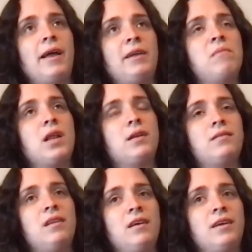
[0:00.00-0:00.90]
not
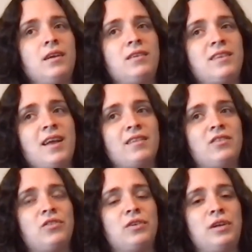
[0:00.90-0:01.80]
a tax
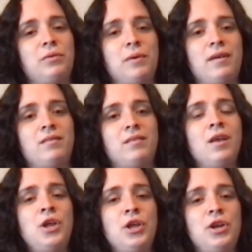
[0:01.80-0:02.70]
attorney who has
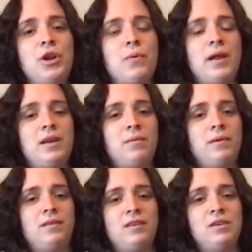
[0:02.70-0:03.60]
no idea
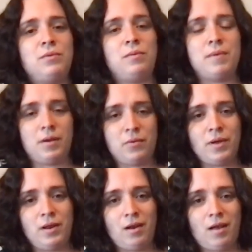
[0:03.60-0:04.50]
what to do with
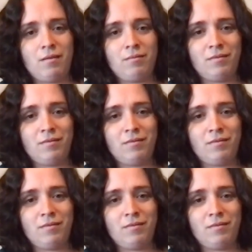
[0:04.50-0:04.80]
Bitcoin yet.